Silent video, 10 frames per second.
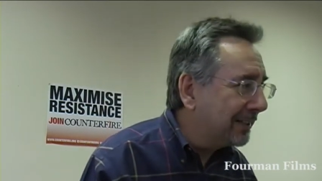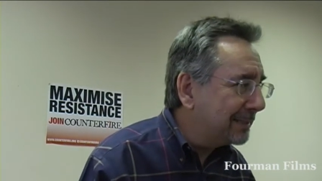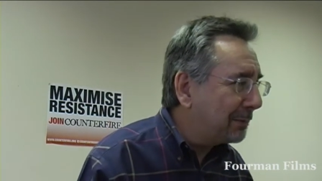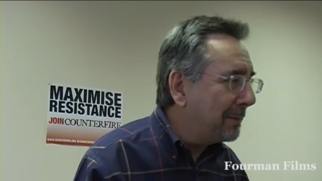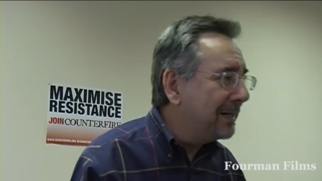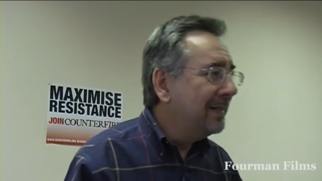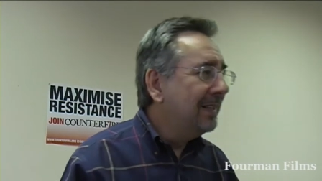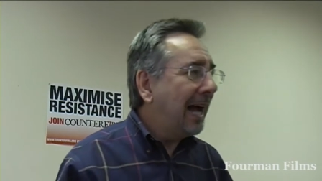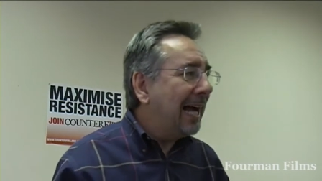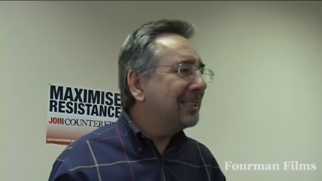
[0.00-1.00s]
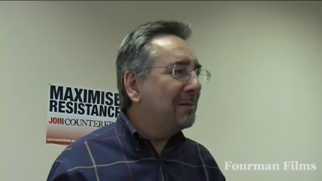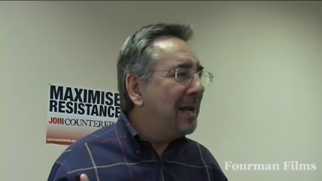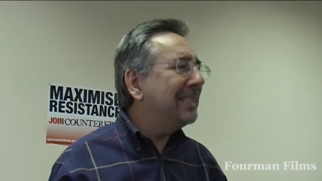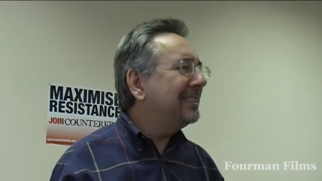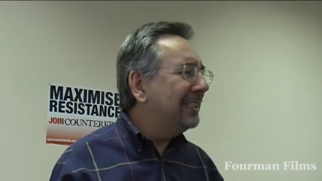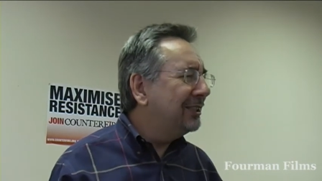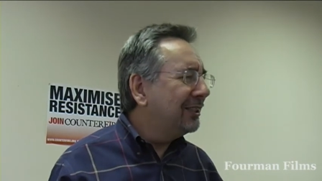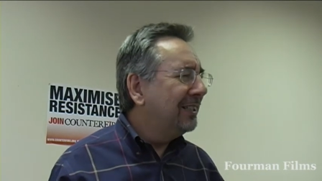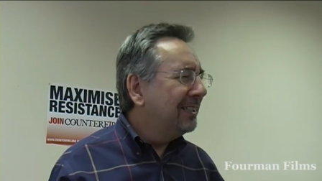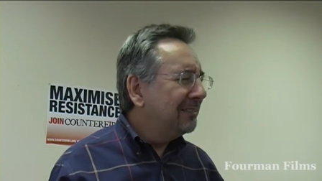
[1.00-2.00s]
this, but I mean, as a
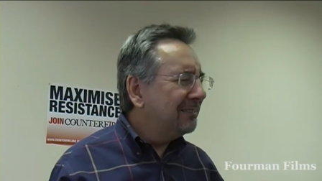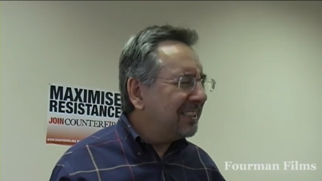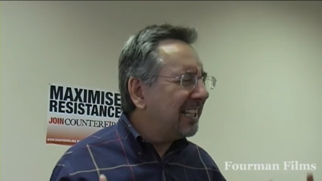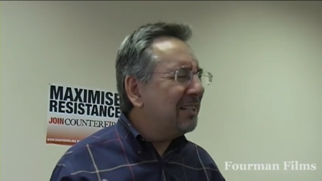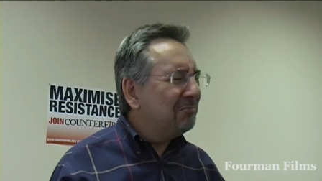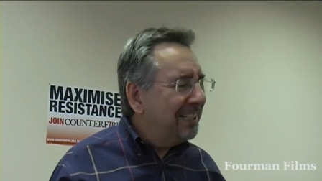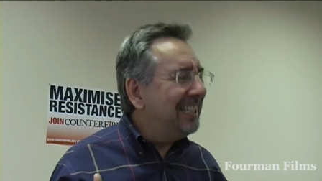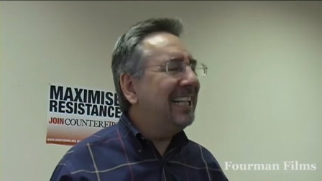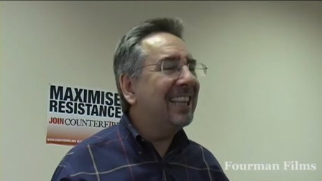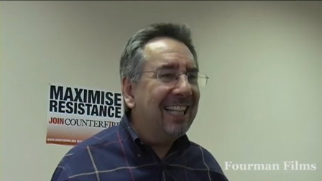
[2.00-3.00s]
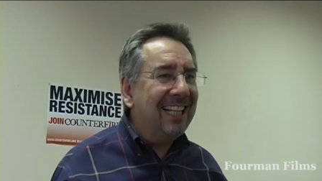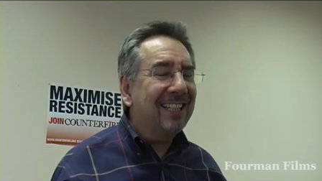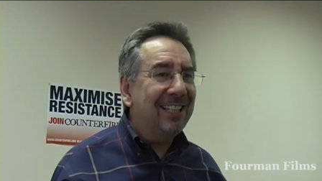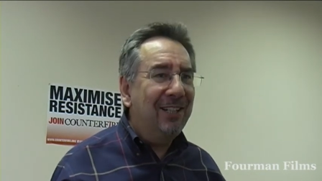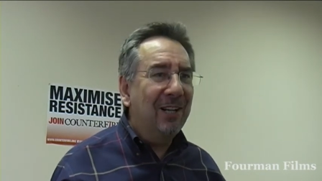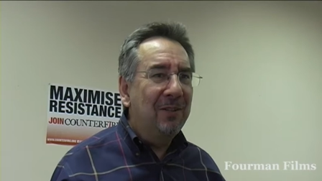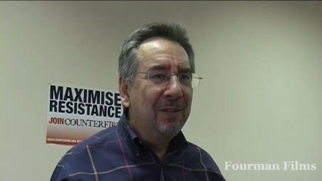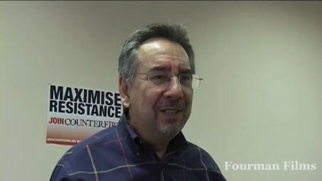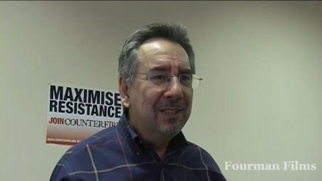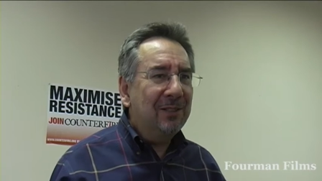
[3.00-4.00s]
message, do they really think that,
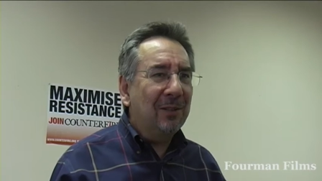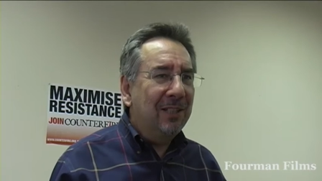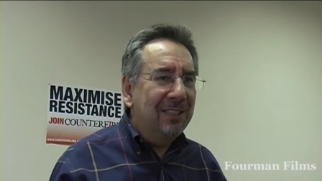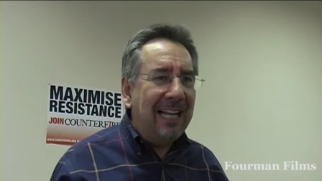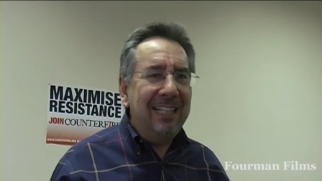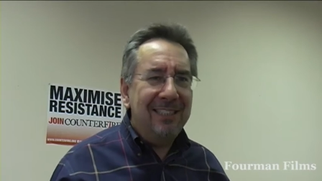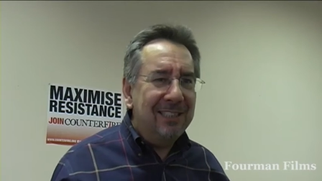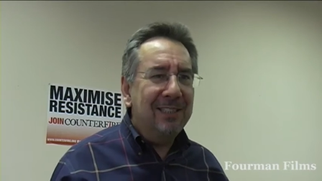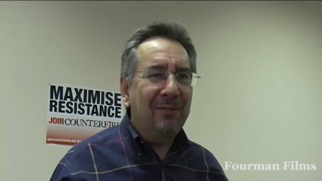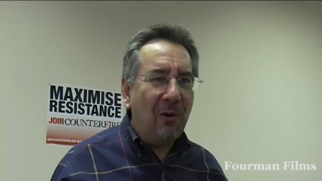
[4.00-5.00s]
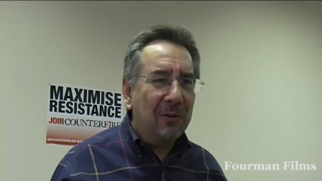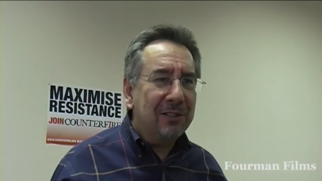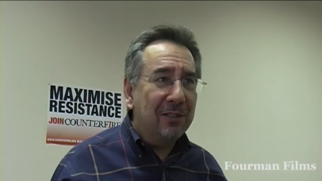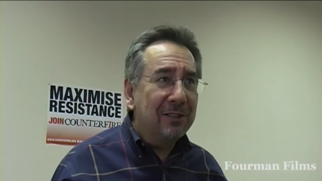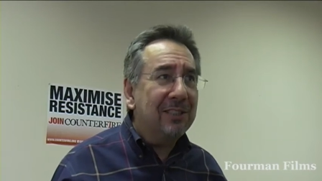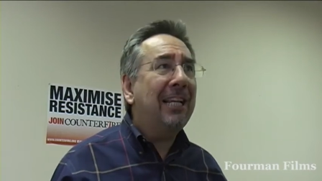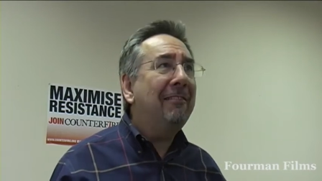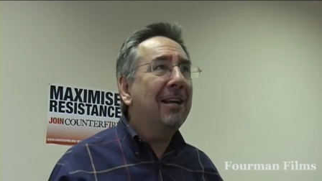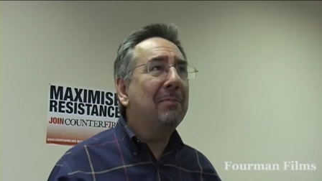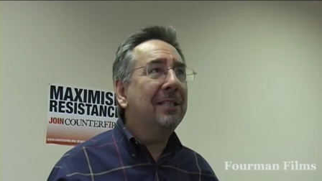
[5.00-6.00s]
sort of the denizens of Hoxton are
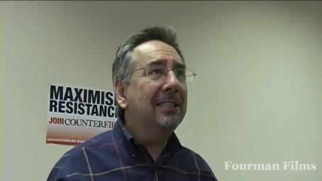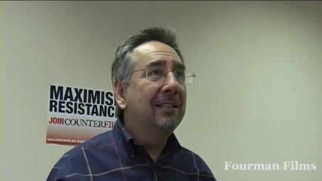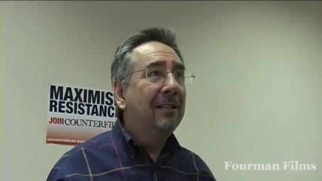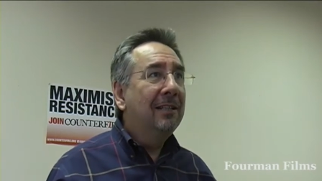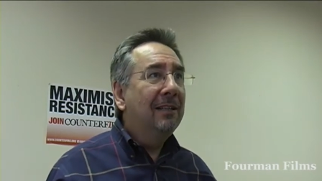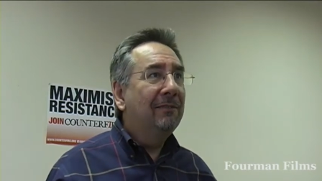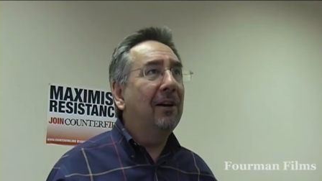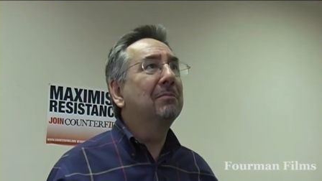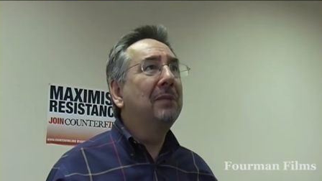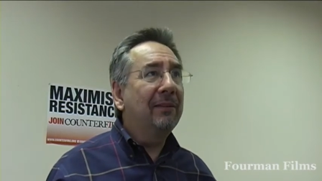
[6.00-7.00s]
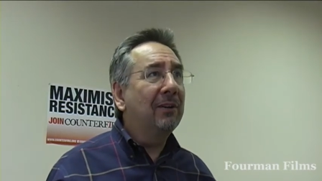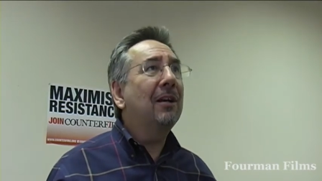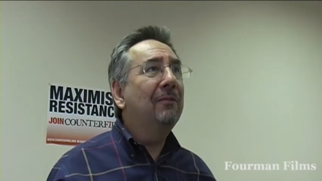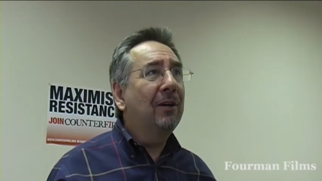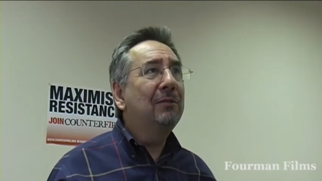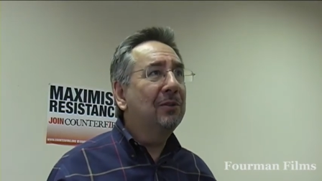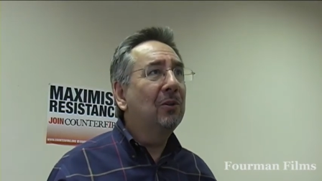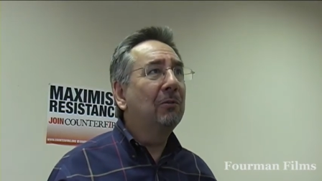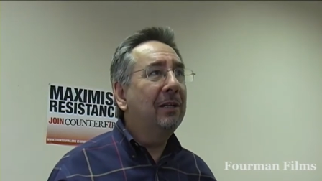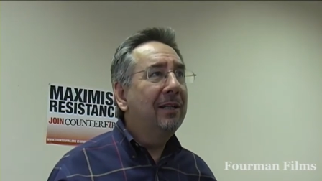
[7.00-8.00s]
staring up and thinking, fuck me, if I don't vote
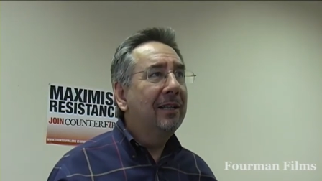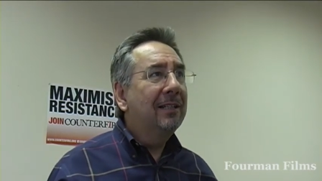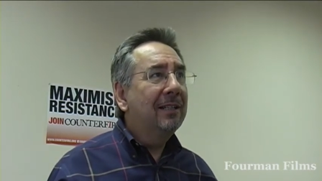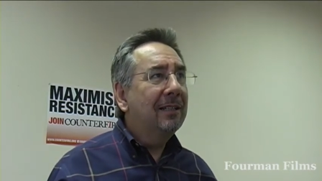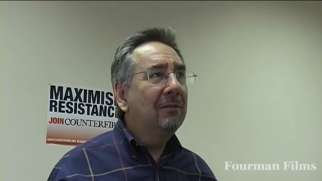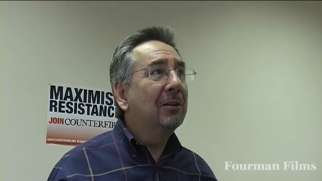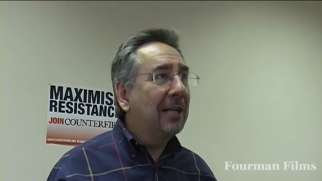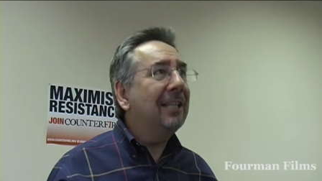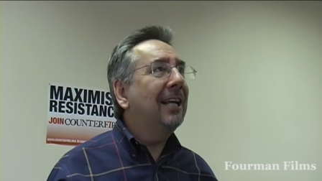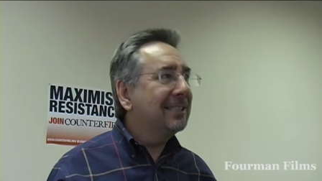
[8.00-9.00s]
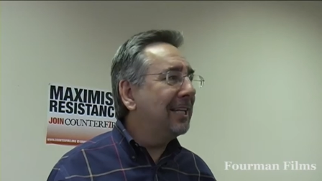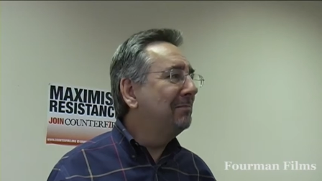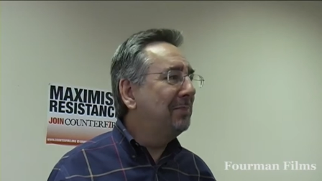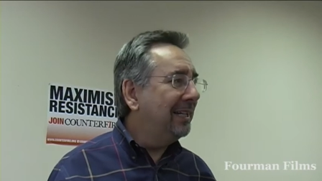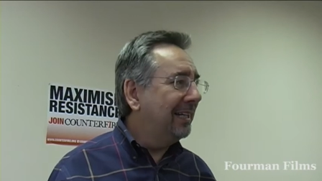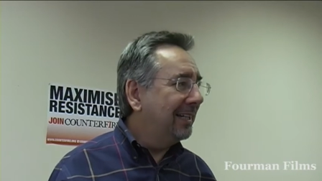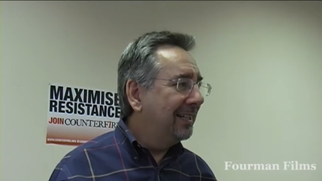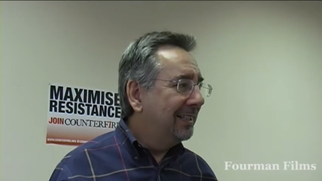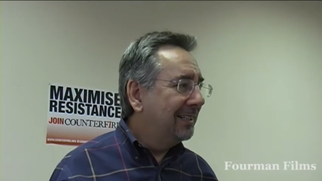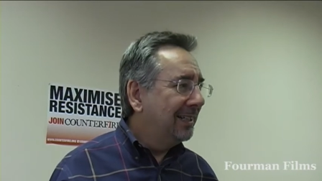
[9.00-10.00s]
Tory, we'll get the SNP.
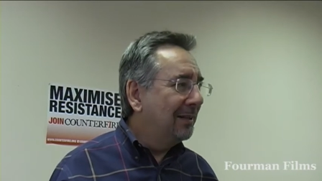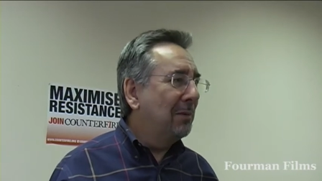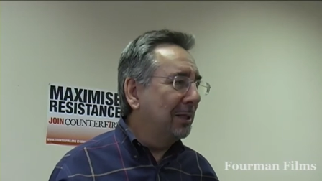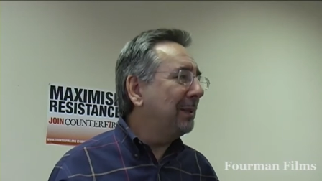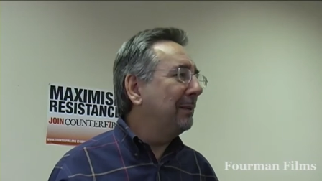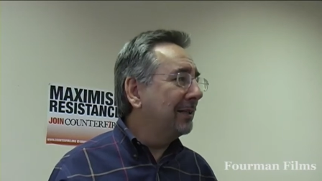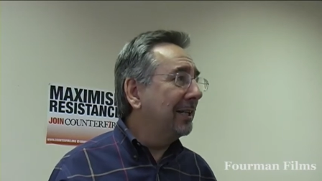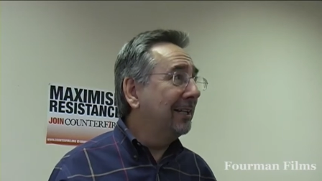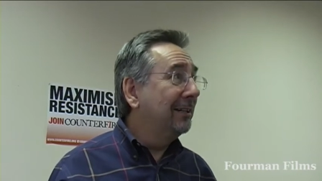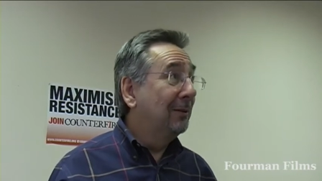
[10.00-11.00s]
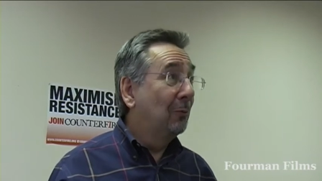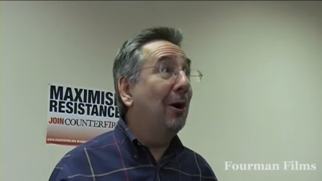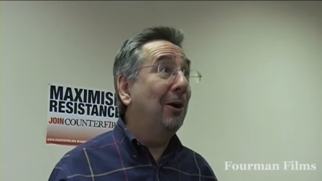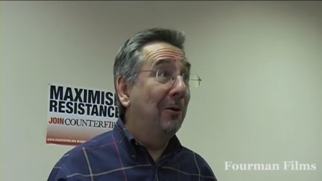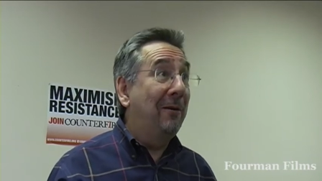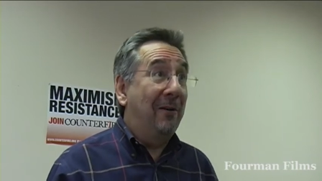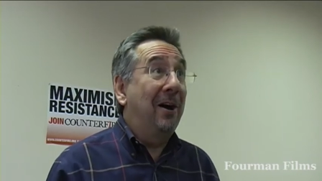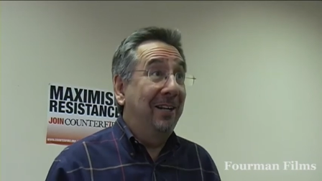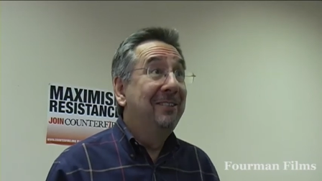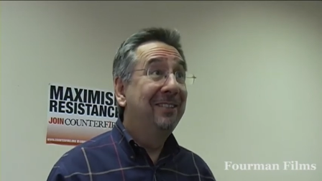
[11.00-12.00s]
And you know, most people are thinking, whoa, I'll
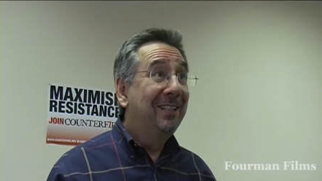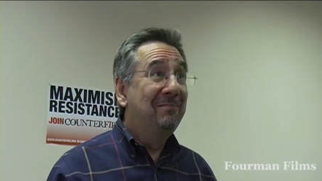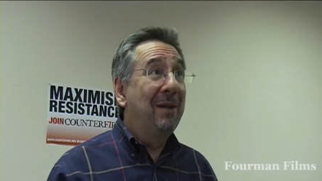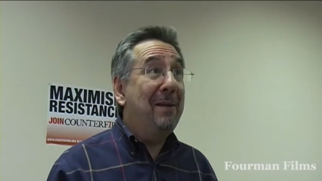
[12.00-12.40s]
get